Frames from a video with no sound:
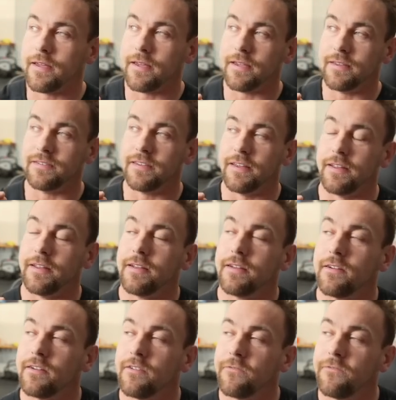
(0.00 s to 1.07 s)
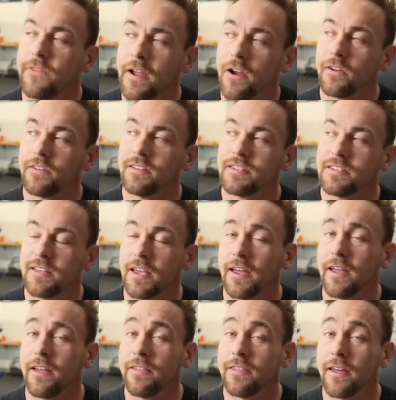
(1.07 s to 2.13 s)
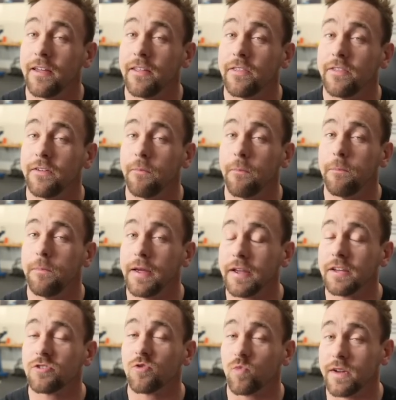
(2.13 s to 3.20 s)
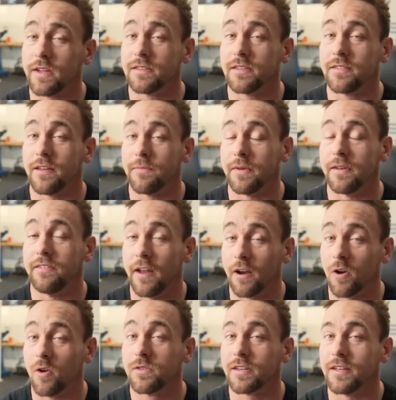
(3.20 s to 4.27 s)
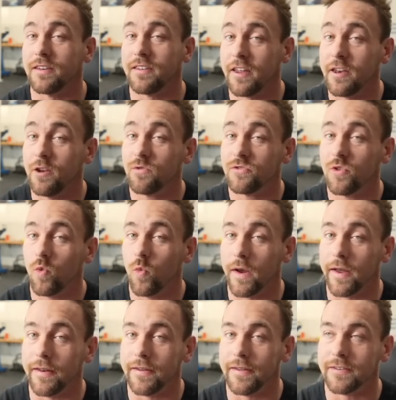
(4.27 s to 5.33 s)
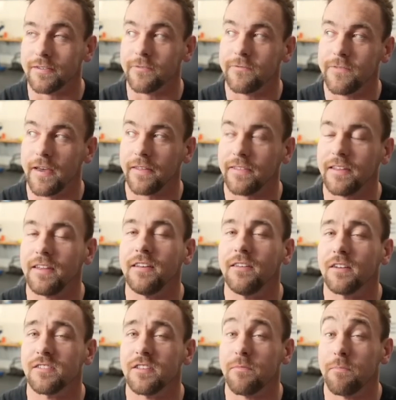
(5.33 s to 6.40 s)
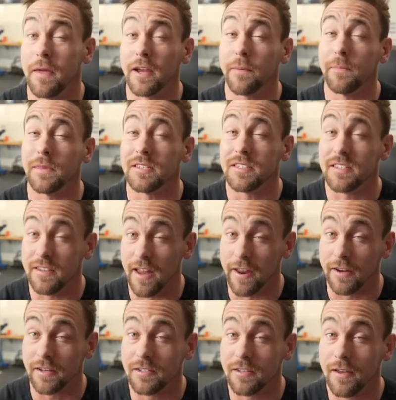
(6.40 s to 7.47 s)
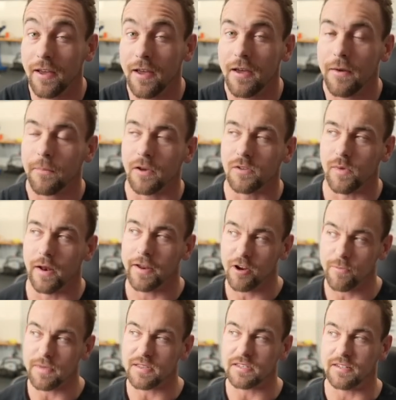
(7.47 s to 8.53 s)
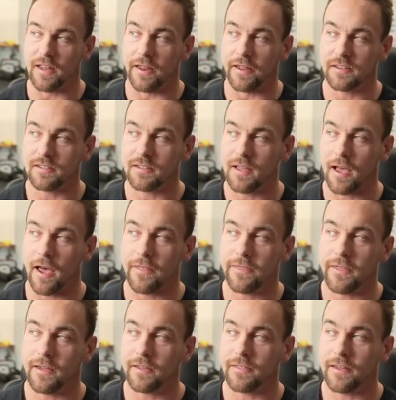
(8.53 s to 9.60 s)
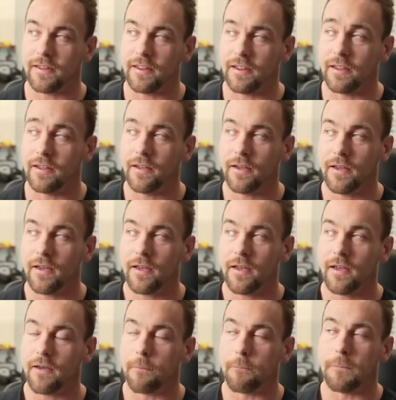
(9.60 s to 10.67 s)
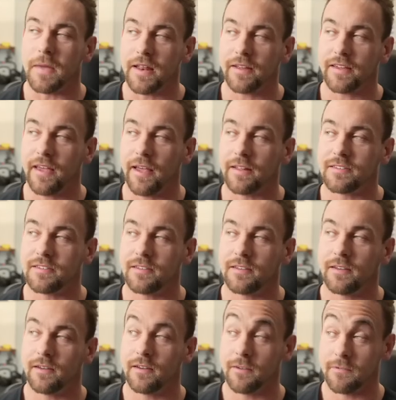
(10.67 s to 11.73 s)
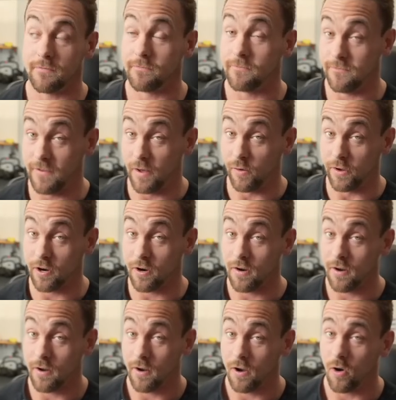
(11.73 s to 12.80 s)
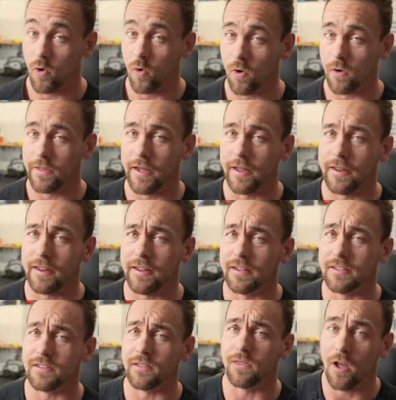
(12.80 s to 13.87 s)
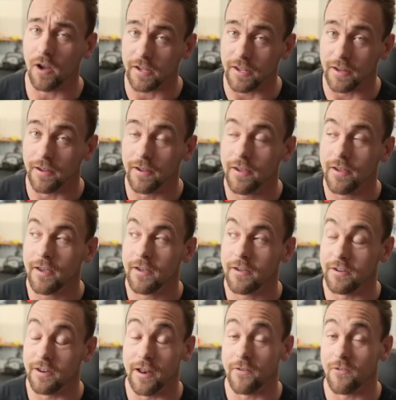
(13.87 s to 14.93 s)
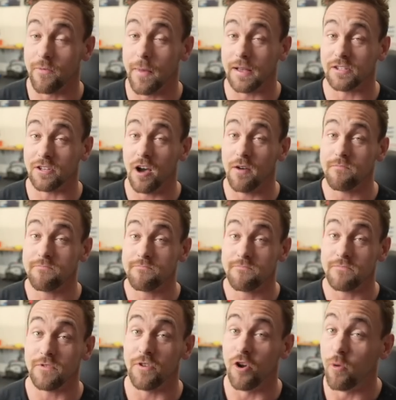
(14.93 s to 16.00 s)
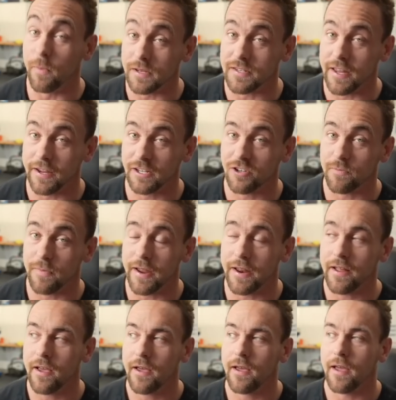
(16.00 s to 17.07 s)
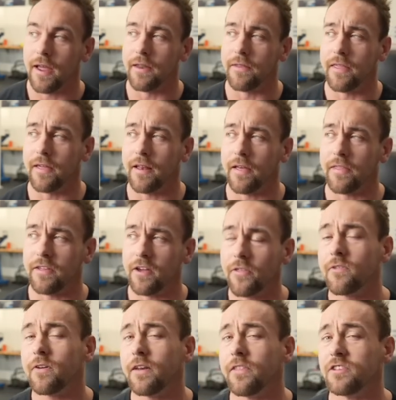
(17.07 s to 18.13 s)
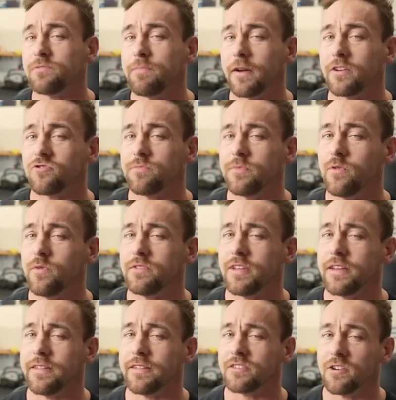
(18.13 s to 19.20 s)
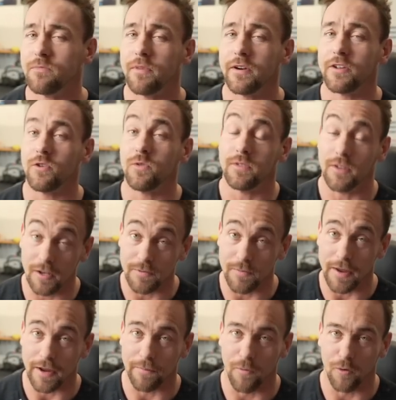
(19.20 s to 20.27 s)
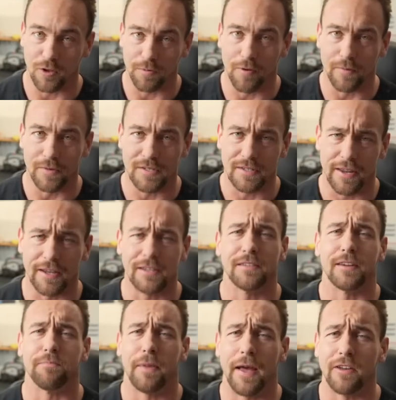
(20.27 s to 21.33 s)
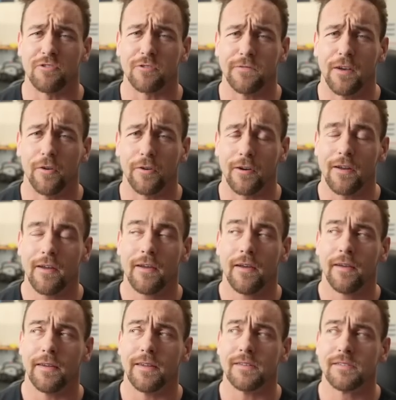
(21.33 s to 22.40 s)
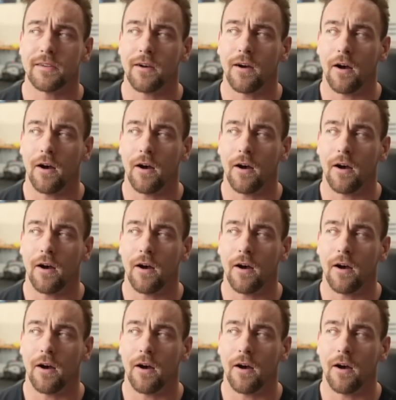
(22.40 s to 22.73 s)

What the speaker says: is it fair to say that the biggest reason that Medeiros continues to win is the fact that he doesn't make mistakes? Because when I hear mistakes, I think that he mitigates failure, or that he is lucky. You never mess up, no mistakes are made. And then on the other end of the spectrum, you would say that somebody who does make multiple mistakes, like Patrick Vellner, is